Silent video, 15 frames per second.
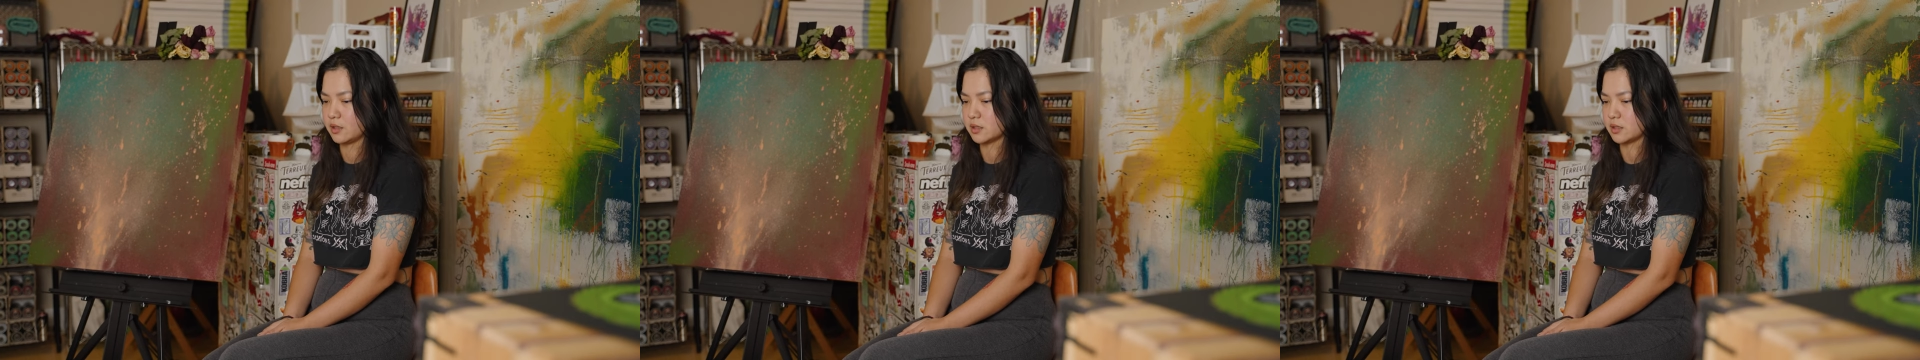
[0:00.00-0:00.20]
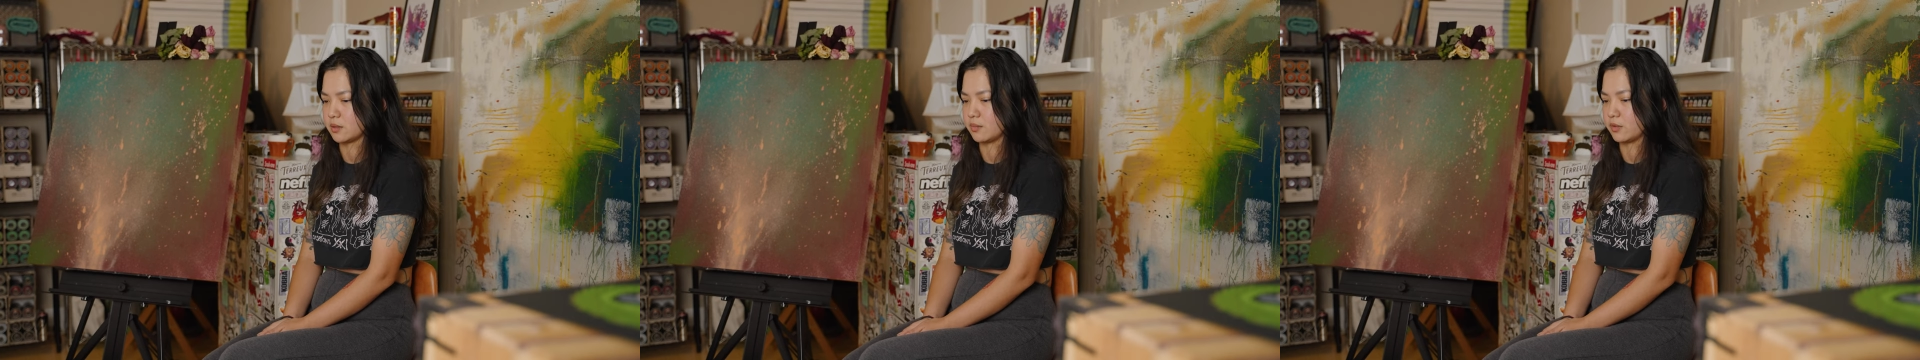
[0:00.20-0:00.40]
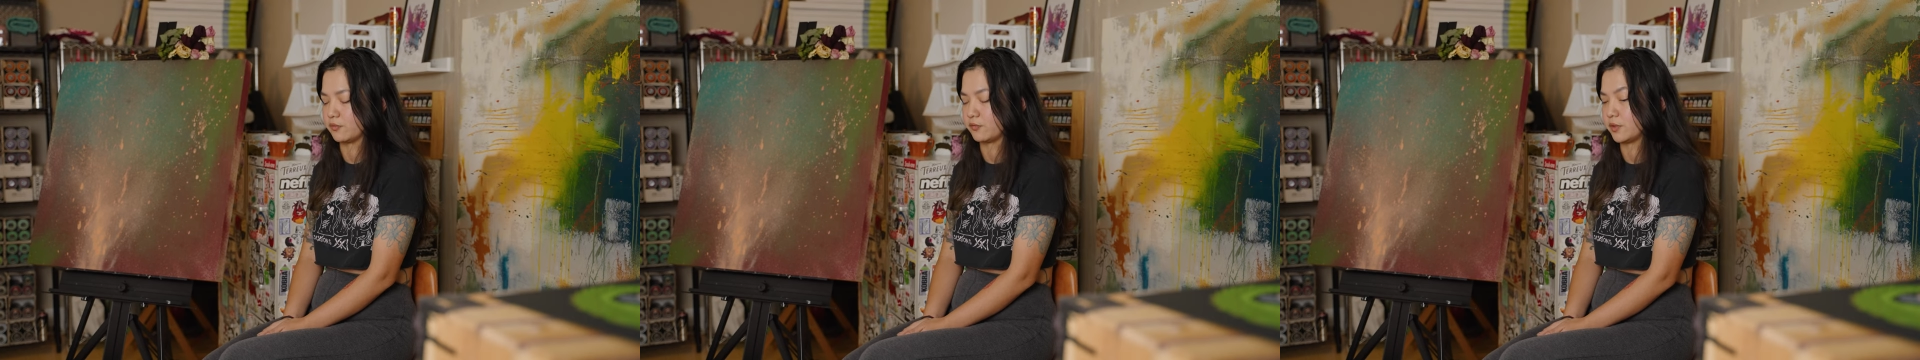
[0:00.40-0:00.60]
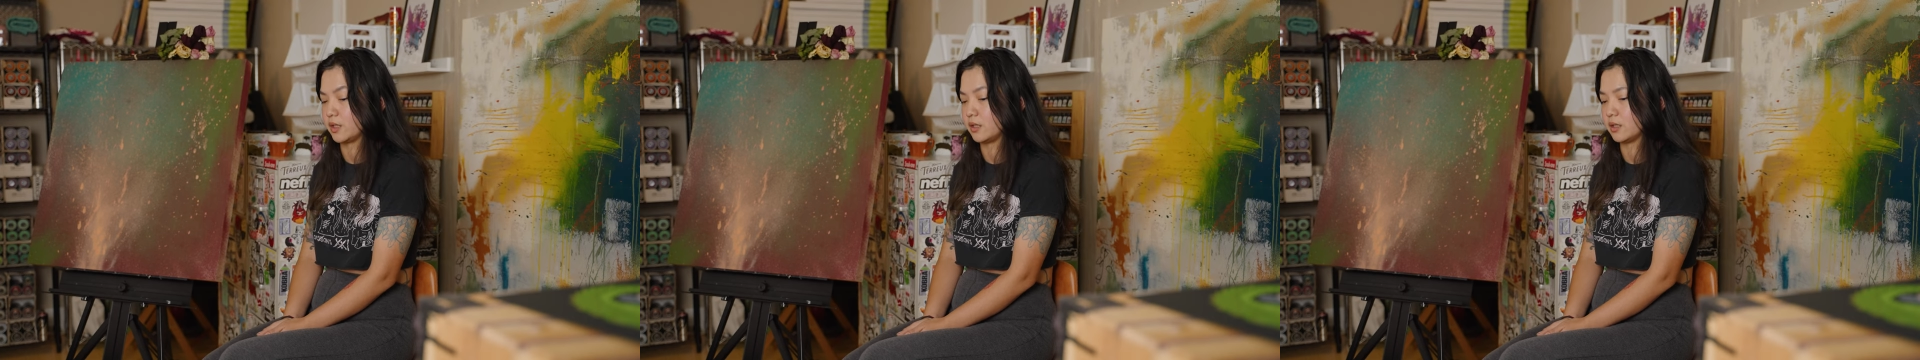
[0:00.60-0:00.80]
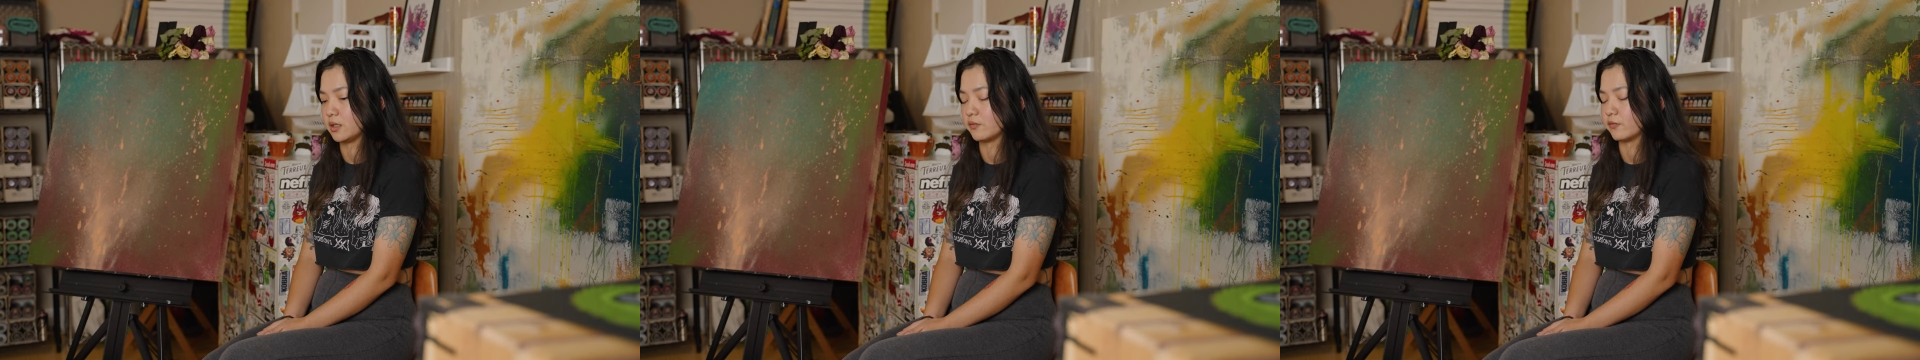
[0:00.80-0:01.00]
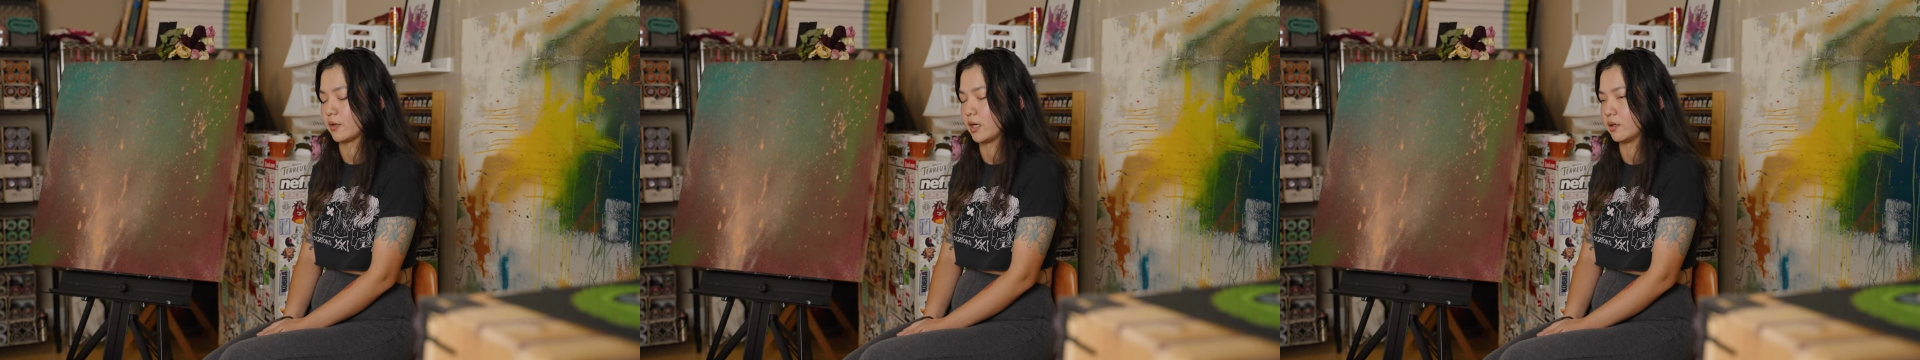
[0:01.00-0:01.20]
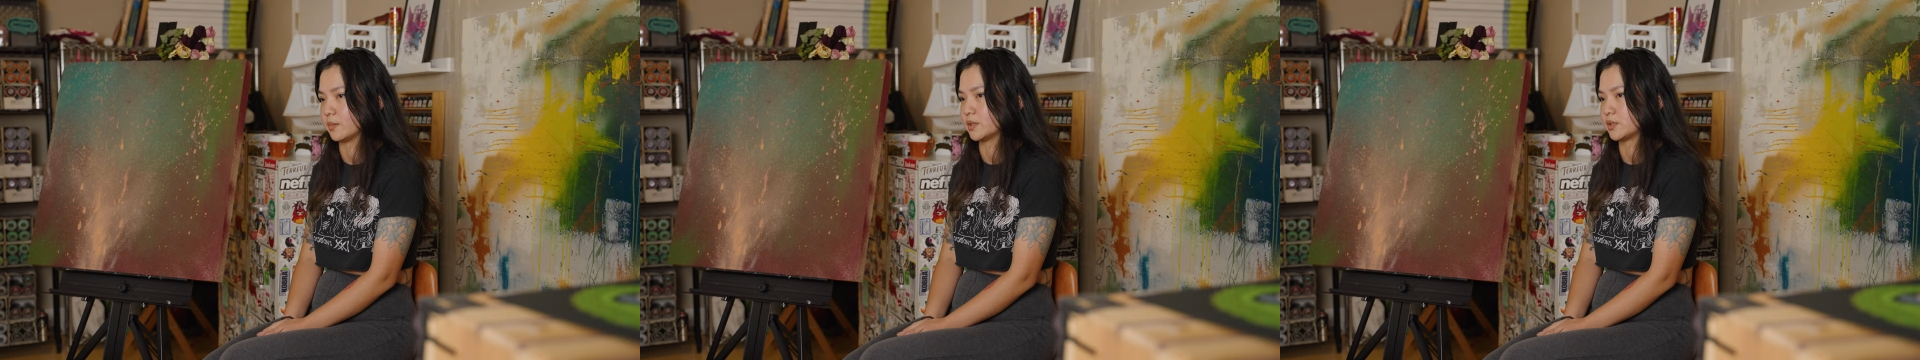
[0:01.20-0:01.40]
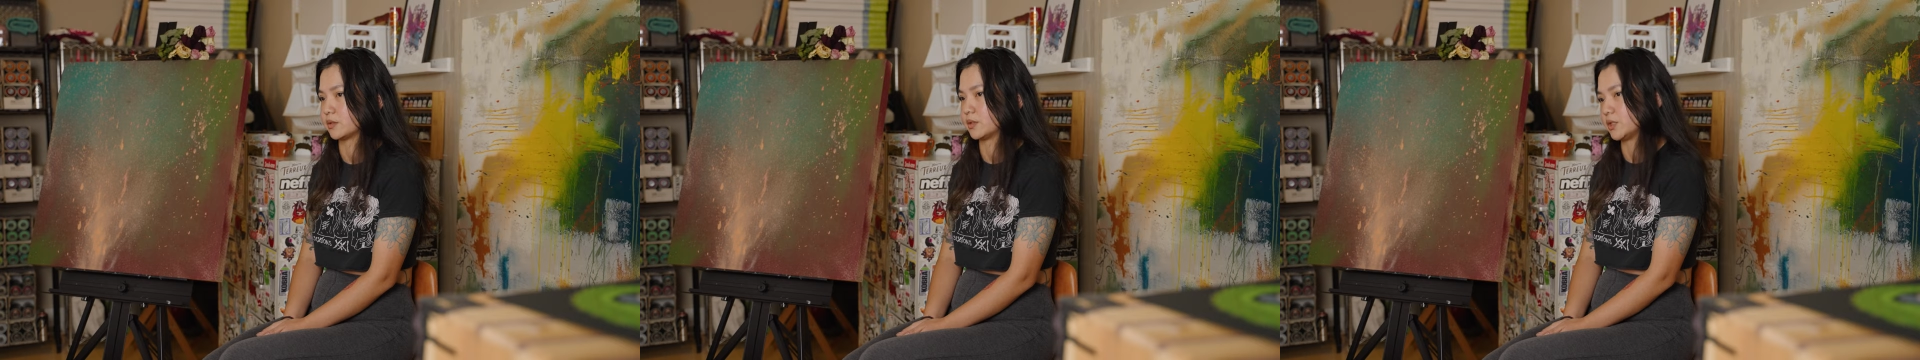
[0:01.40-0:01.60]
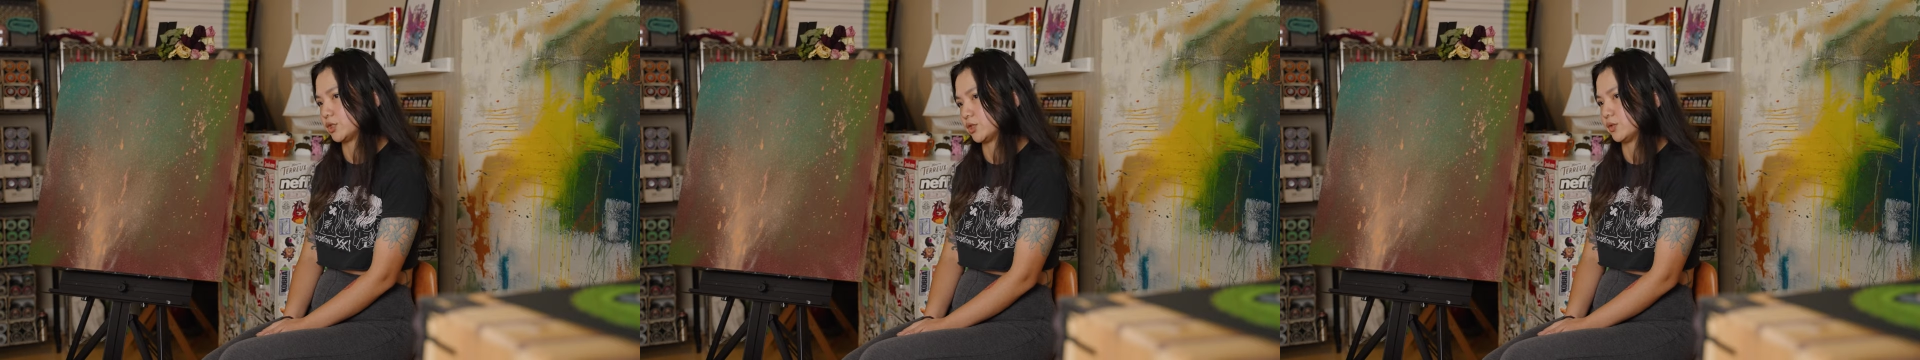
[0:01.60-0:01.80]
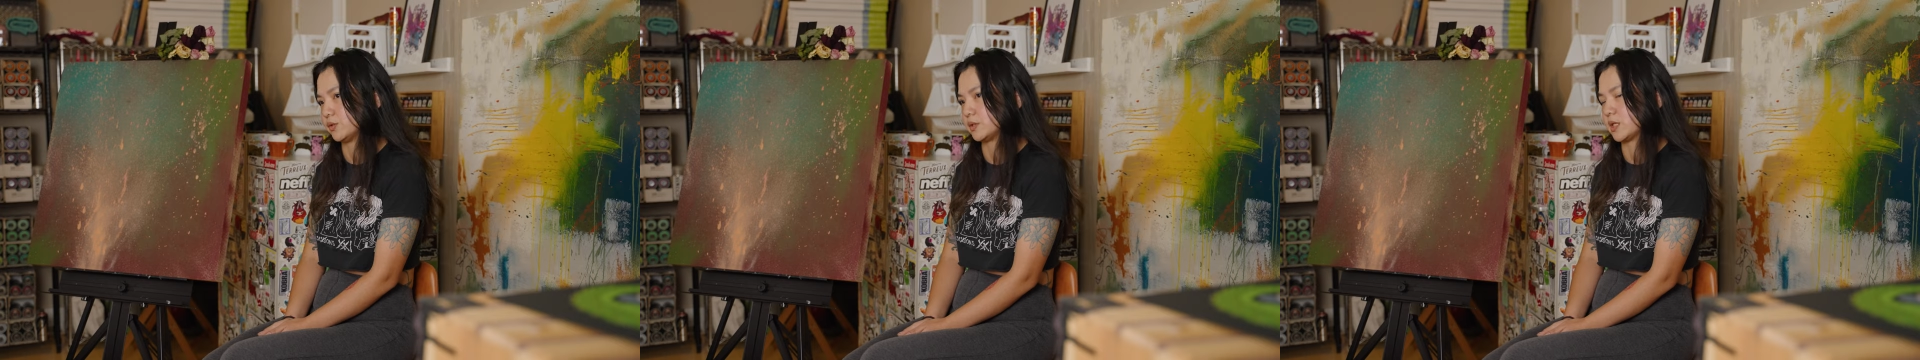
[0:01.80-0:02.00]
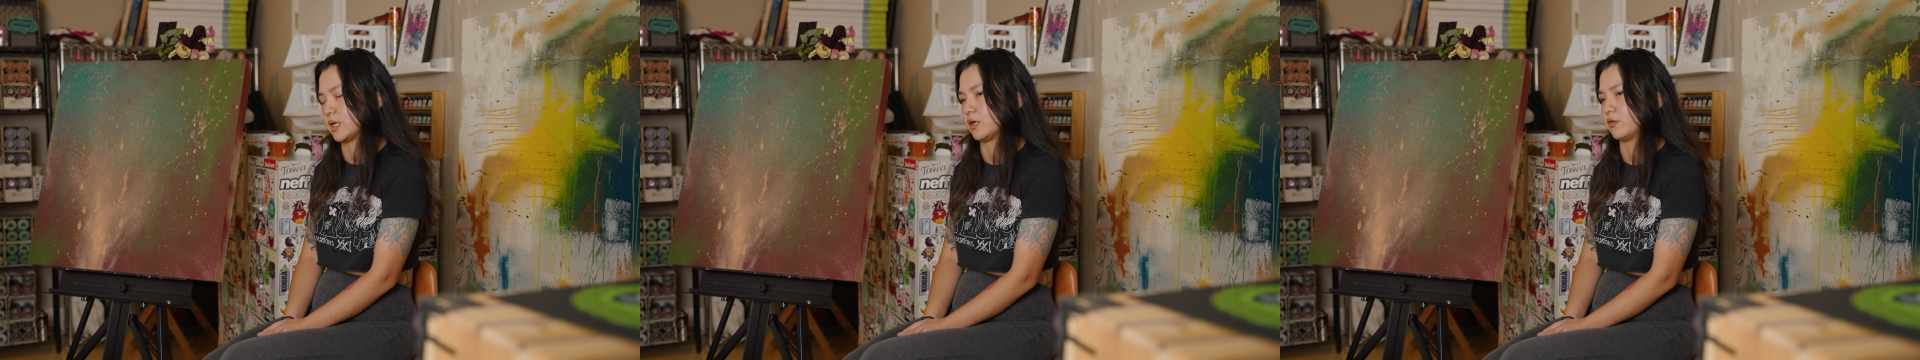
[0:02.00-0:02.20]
some of the environmental issues that